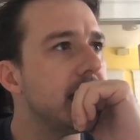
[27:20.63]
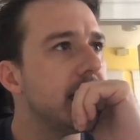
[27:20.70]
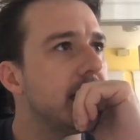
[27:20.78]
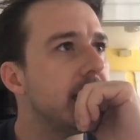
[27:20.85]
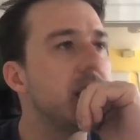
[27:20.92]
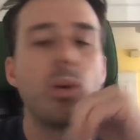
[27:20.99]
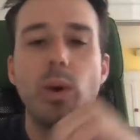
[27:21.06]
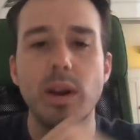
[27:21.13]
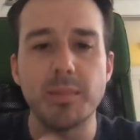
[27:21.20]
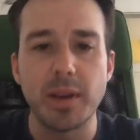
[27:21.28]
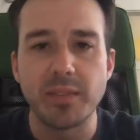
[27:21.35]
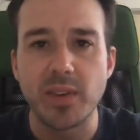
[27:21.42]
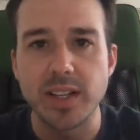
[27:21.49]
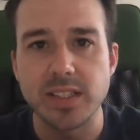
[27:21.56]
so one of my
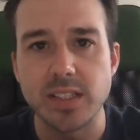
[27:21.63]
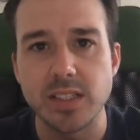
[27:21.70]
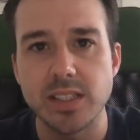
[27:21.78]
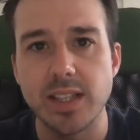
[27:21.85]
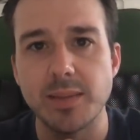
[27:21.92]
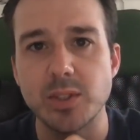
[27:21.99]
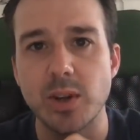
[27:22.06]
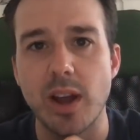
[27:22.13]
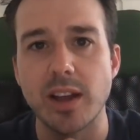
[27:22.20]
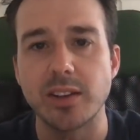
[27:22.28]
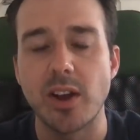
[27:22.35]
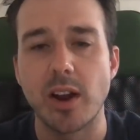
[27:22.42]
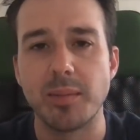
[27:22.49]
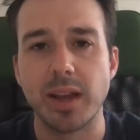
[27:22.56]
friends is named Gerard
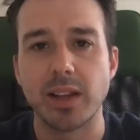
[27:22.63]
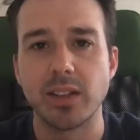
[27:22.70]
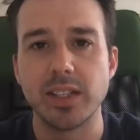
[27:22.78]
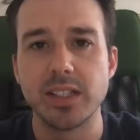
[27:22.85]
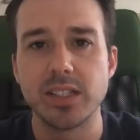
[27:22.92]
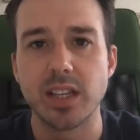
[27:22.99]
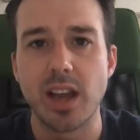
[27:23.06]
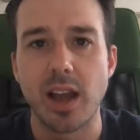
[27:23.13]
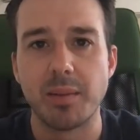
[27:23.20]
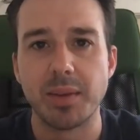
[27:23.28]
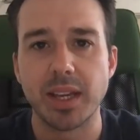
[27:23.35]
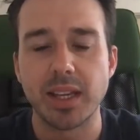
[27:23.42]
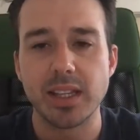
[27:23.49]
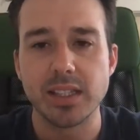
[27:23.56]
Carmichael. He's a
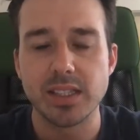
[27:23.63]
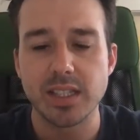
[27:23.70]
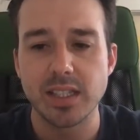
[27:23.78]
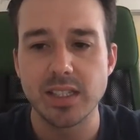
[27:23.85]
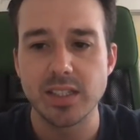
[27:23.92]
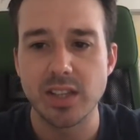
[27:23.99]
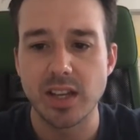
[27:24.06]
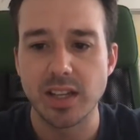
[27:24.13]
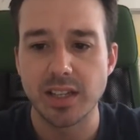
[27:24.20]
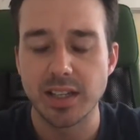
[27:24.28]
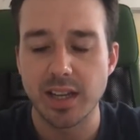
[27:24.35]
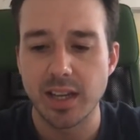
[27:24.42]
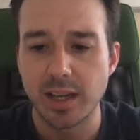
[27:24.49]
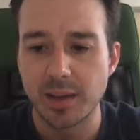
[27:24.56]
comic. He's
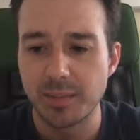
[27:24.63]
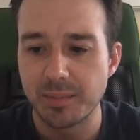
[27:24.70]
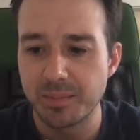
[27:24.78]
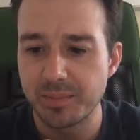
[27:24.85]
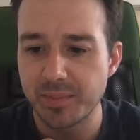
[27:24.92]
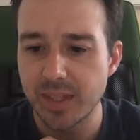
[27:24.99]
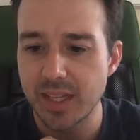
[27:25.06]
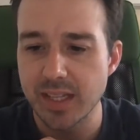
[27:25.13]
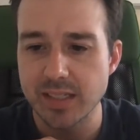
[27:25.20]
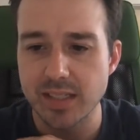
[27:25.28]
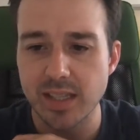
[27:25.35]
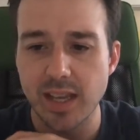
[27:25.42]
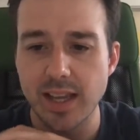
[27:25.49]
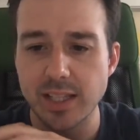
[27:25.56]
on he has
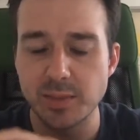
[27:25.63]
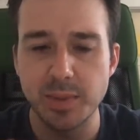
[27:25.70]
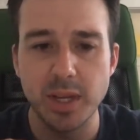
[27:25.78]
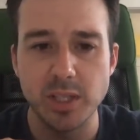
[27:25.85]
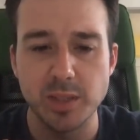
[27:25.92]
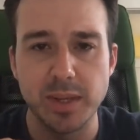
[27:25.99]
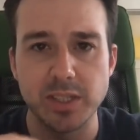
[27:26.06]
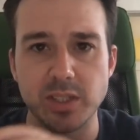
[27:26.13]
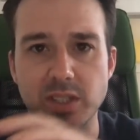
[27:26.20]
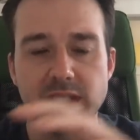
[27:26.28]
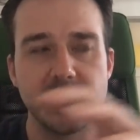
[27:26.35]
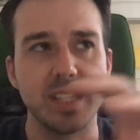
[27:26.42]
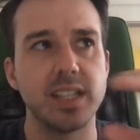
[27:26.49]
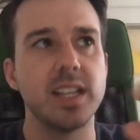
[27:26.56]
HBO
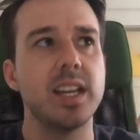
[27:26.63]
specials, and